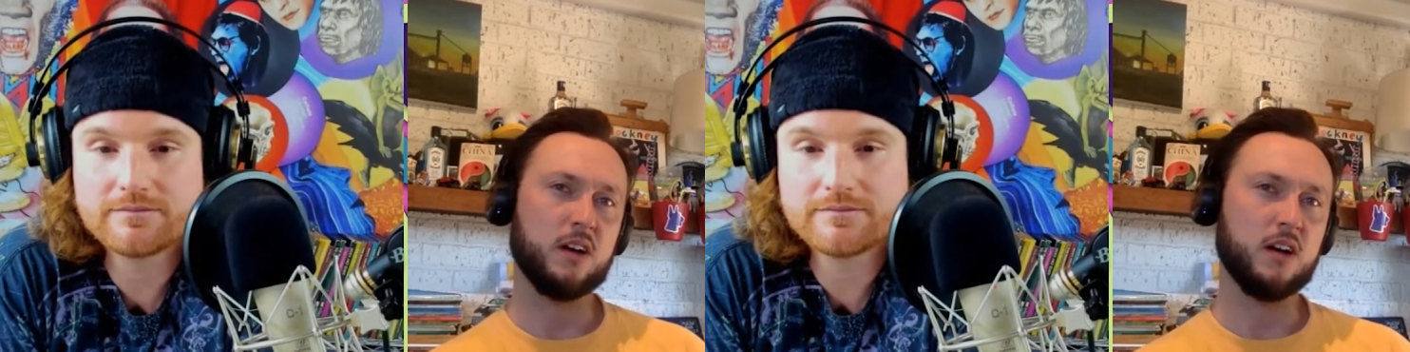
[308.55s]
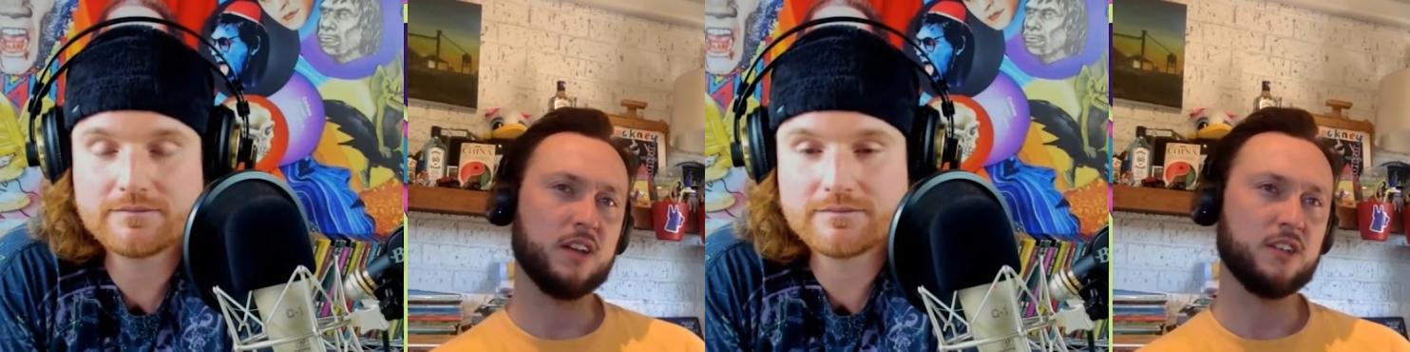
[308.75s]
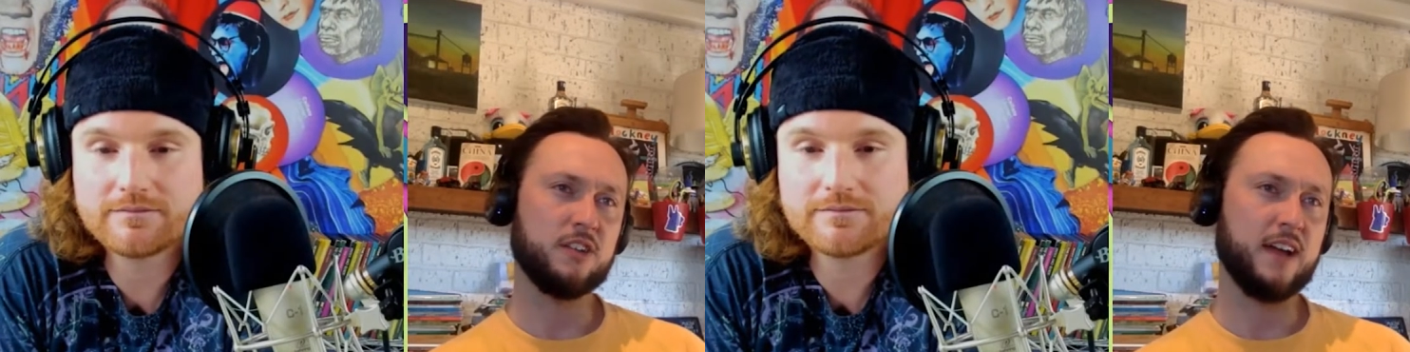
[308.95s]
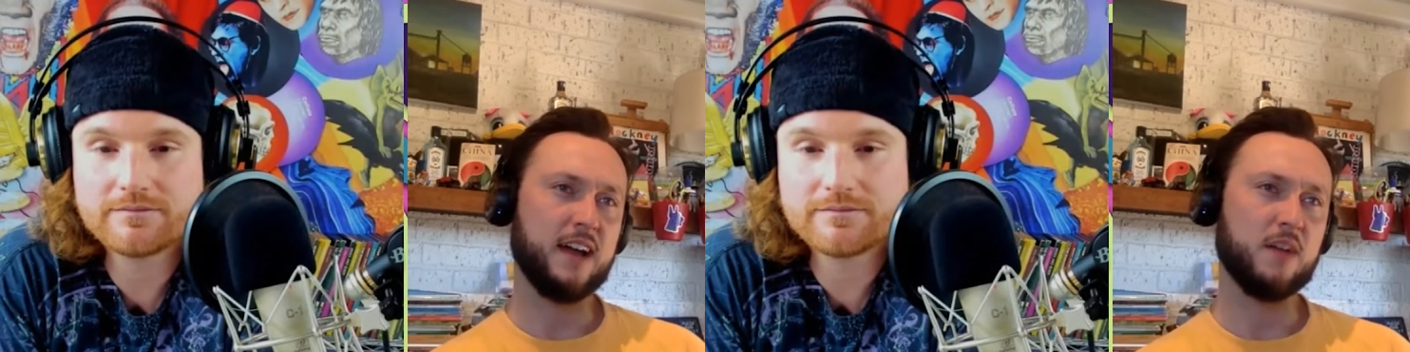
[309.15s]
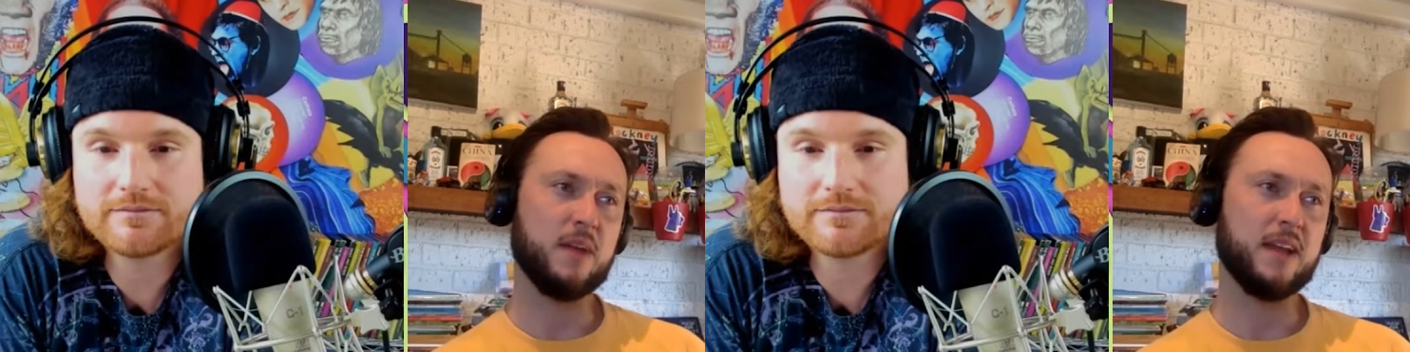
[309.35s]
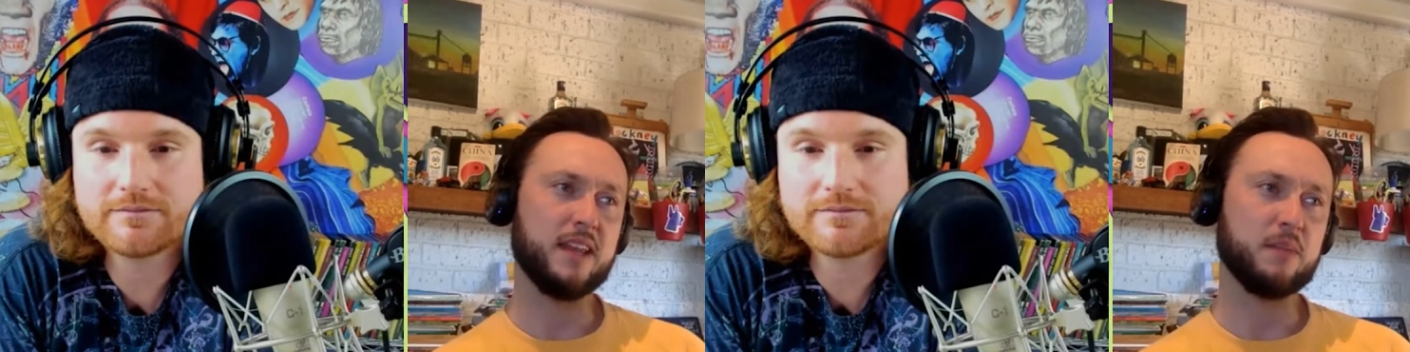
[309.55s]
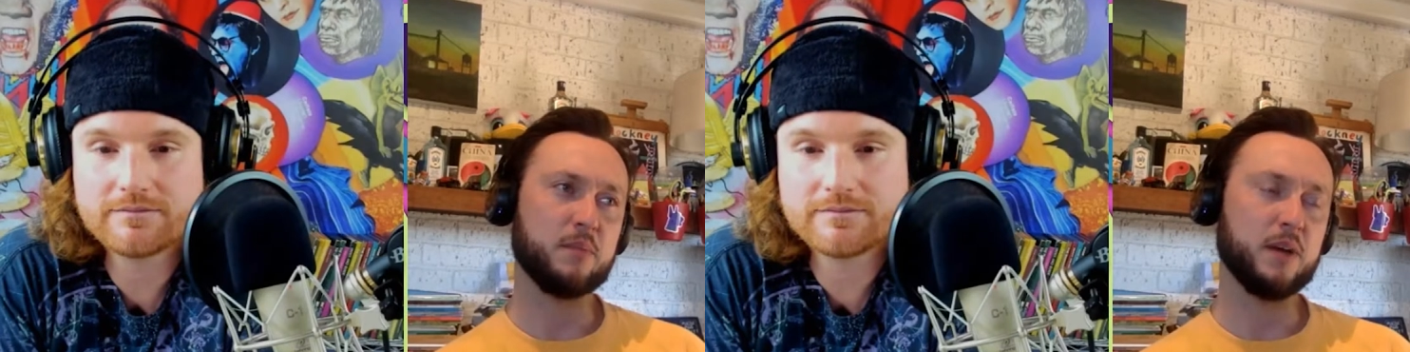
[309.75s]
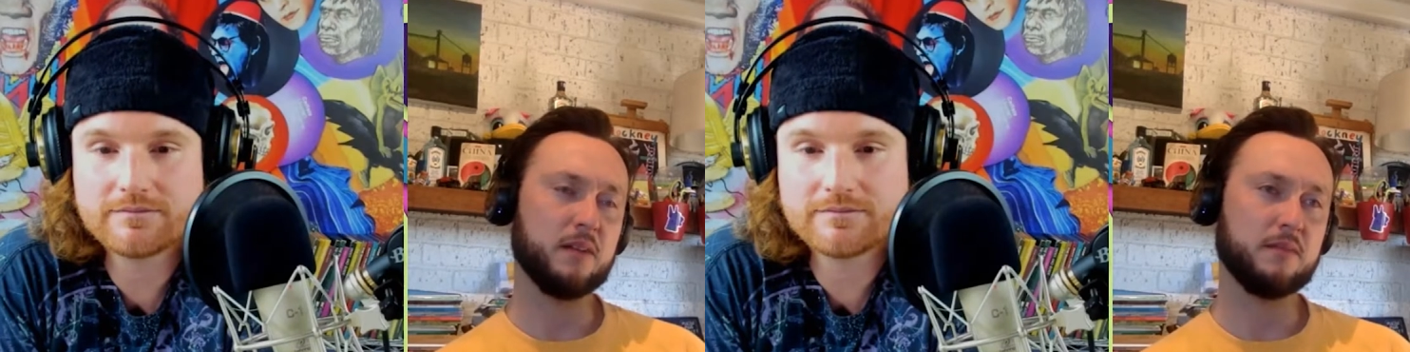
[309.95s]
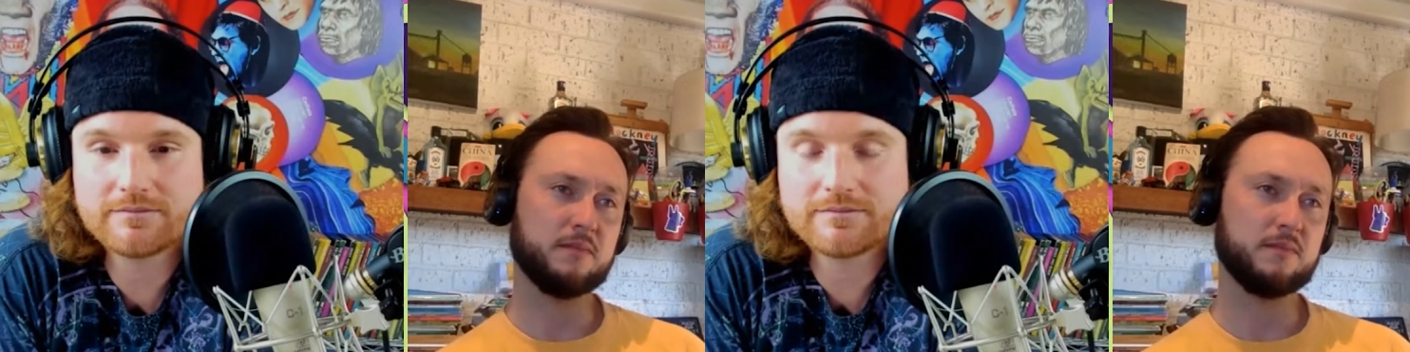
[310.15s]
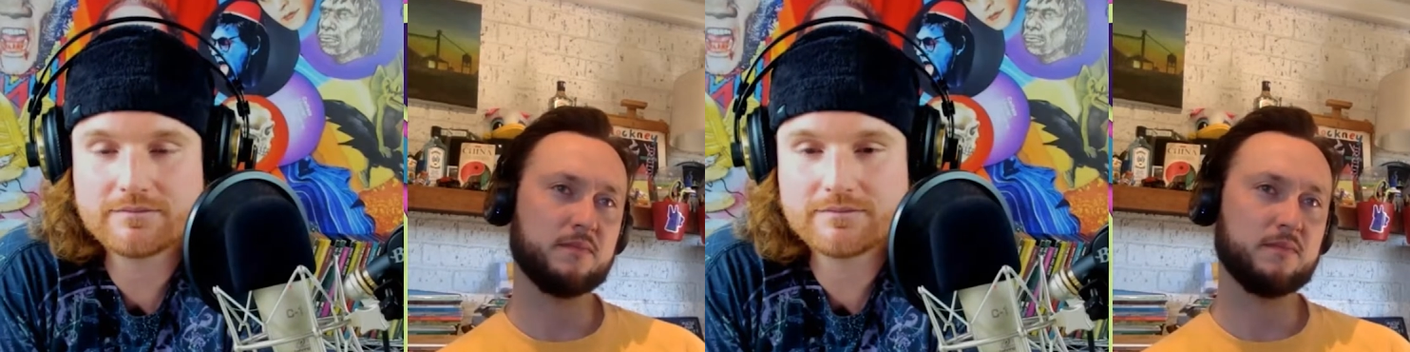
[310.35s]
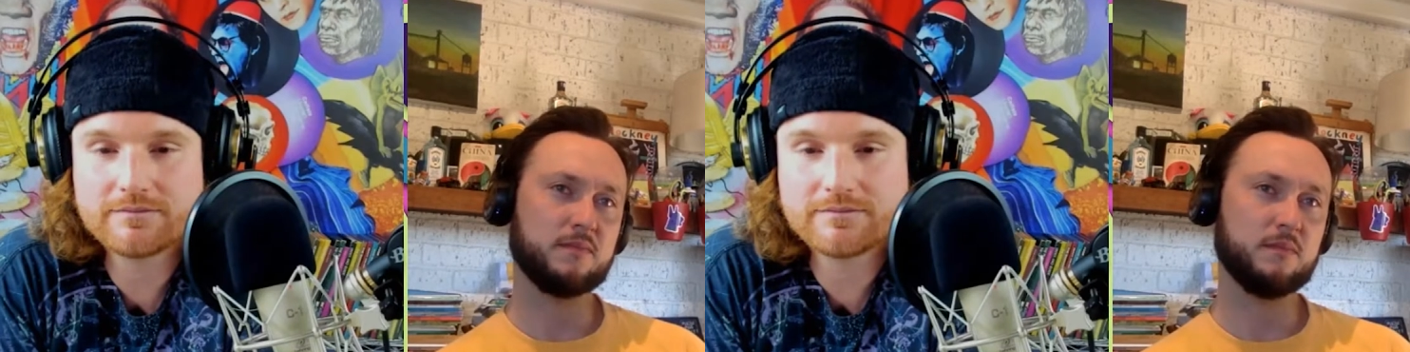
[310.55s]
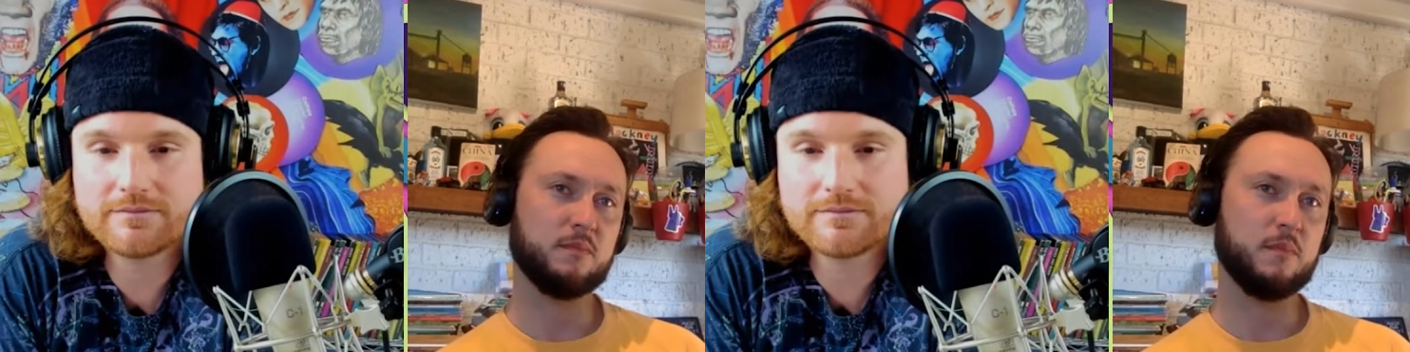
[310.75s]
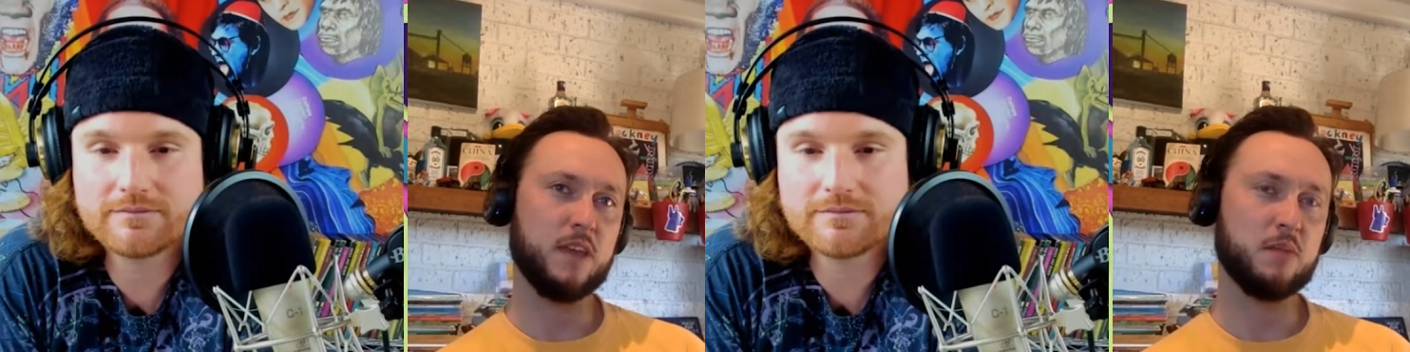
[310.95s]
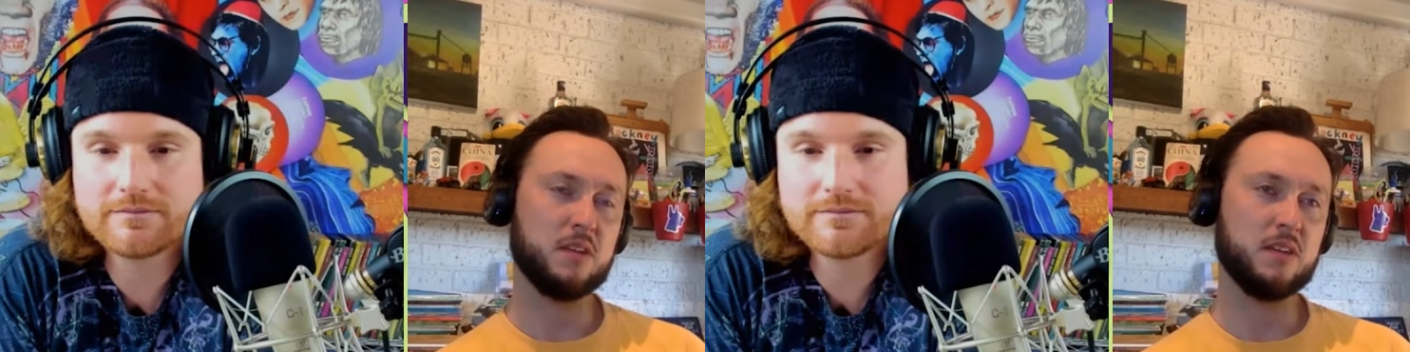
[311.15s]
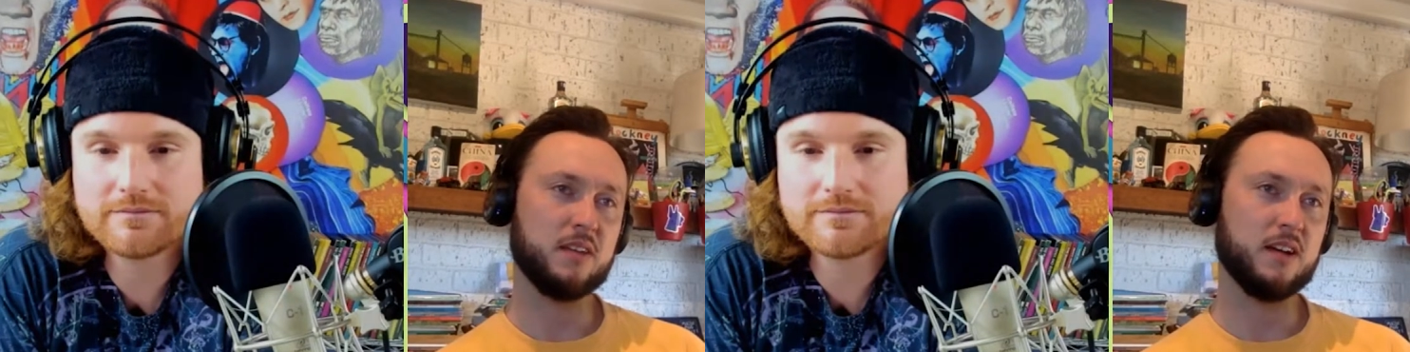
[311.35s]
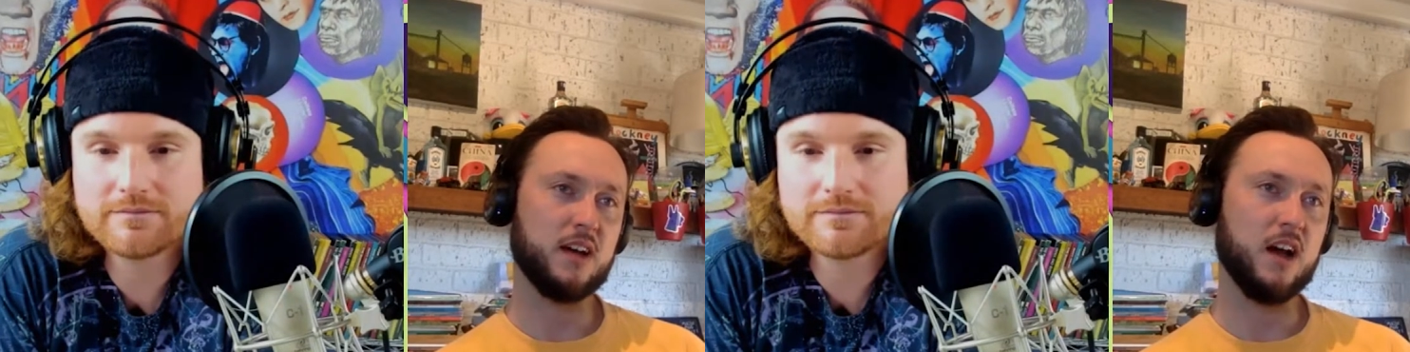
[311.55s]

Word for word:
Speaker 1: Oh, I don't know how many, but maybe